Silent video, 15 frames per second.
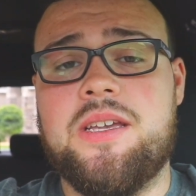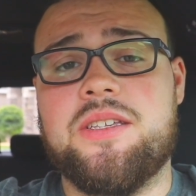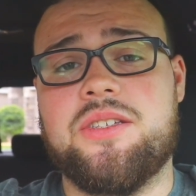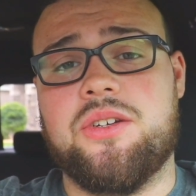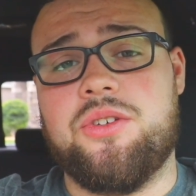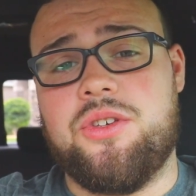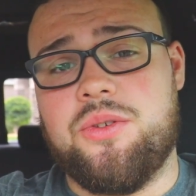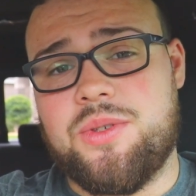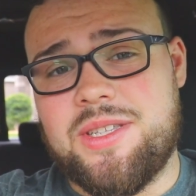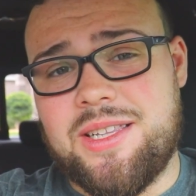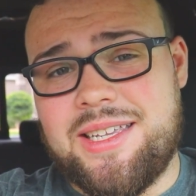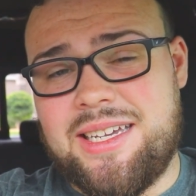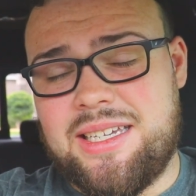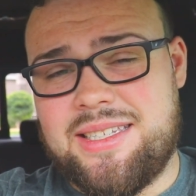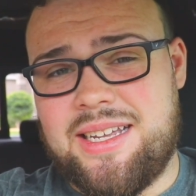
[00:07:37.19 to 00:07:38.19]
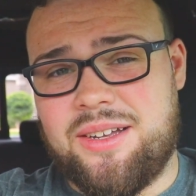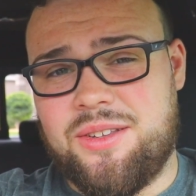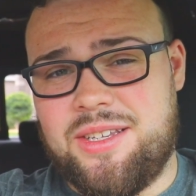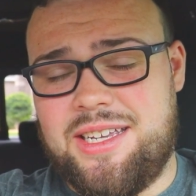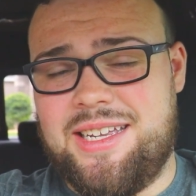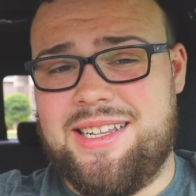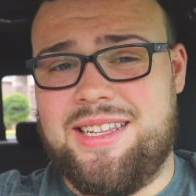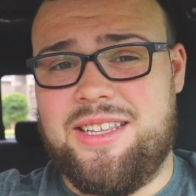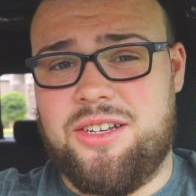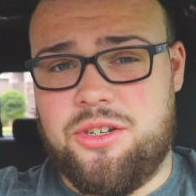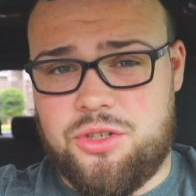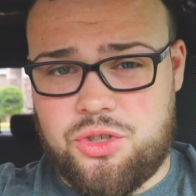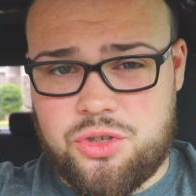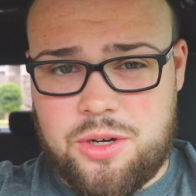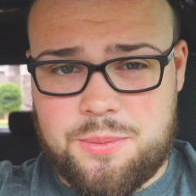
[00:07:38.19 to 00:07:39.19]
So use the links down in the
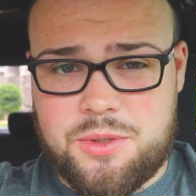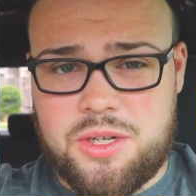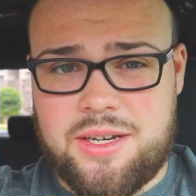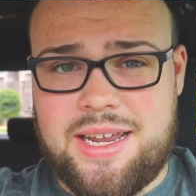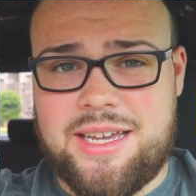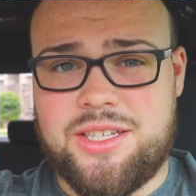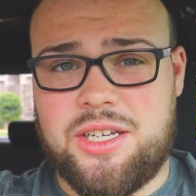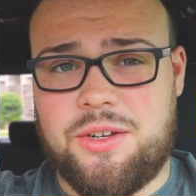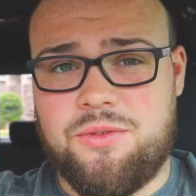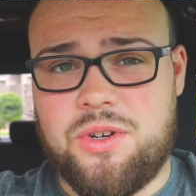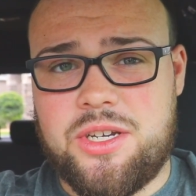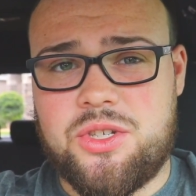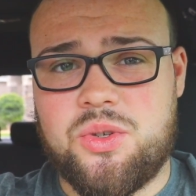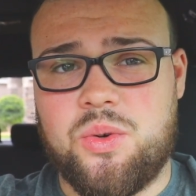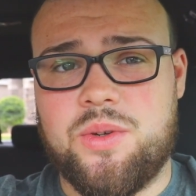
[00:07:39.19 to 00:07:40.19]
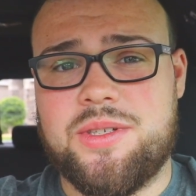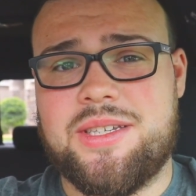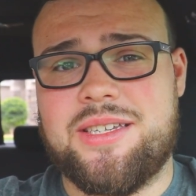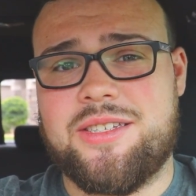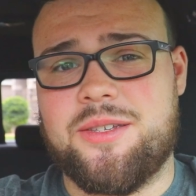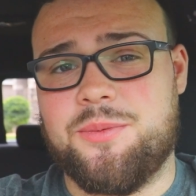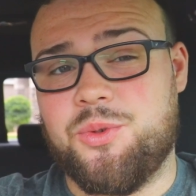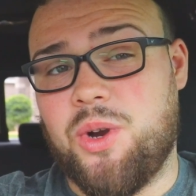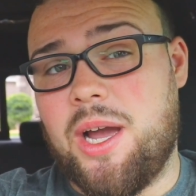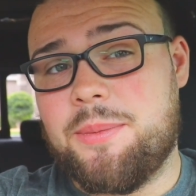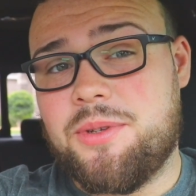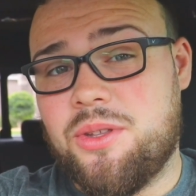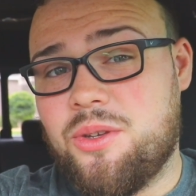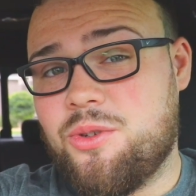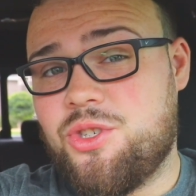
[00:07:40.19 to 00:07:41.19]
description as a resource.
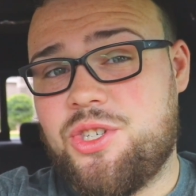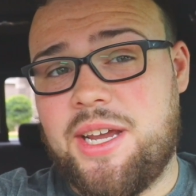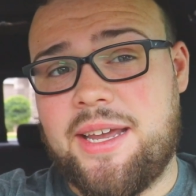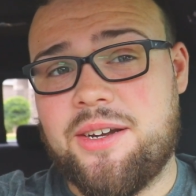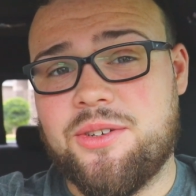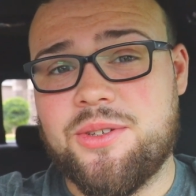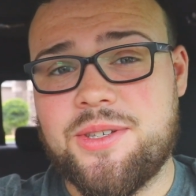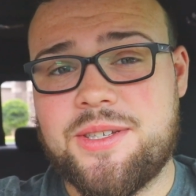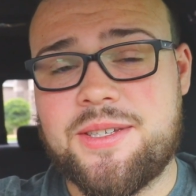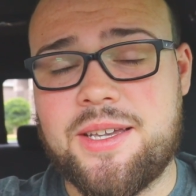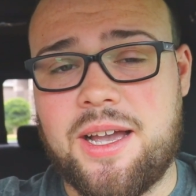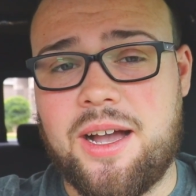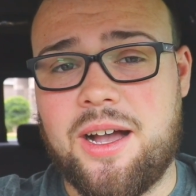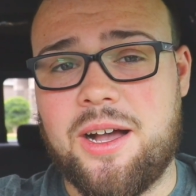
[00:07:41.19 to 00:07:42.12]
Subscribe to those channels.